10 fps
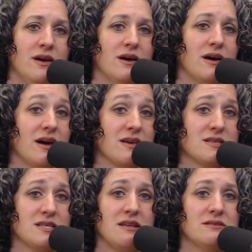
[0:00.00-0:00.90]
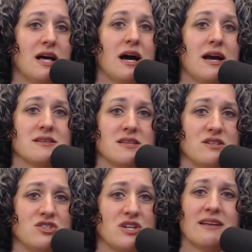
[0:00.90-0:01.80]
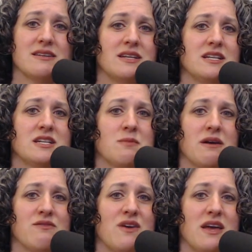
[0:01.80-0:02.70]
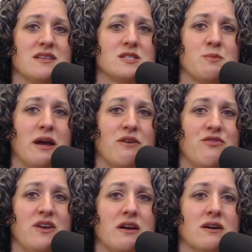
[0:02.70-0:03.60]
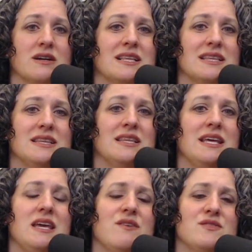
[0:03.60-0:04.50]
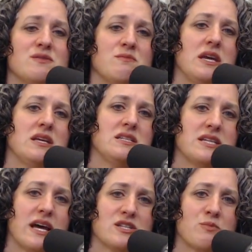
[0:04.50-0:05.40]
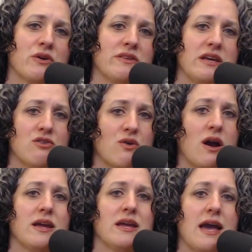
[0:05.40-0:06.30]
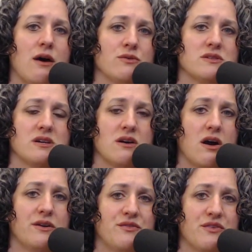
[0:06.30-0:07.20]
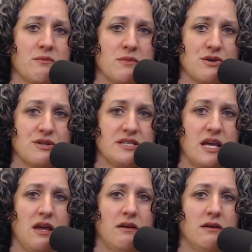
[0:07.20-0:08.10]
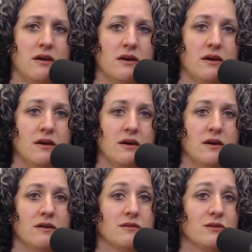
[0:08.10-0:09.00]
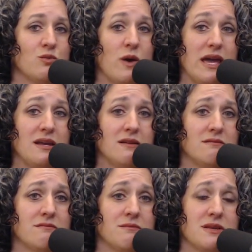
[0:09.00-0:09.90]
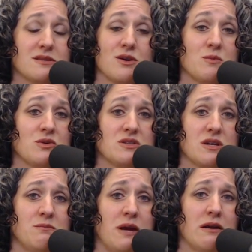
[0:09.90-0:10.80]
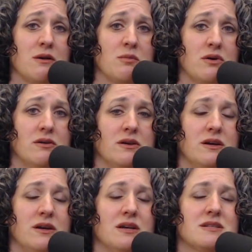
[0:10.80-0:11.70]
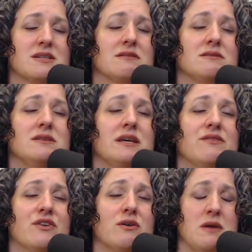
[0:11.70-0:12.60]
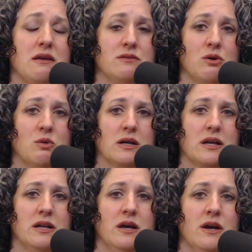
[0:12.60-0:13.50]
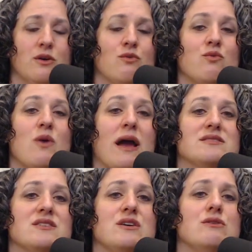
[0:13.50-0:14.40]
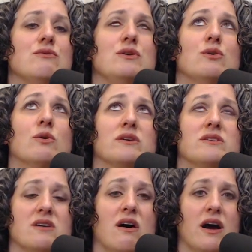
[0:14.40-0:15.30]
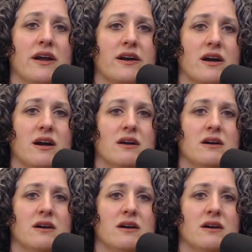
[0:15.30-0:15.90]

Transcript: Icy lies injected into my veins by fear leaves me desperately crying out to God mercy. The weight is almost unbearable. Deliver me, Lord. Rescue your daughter.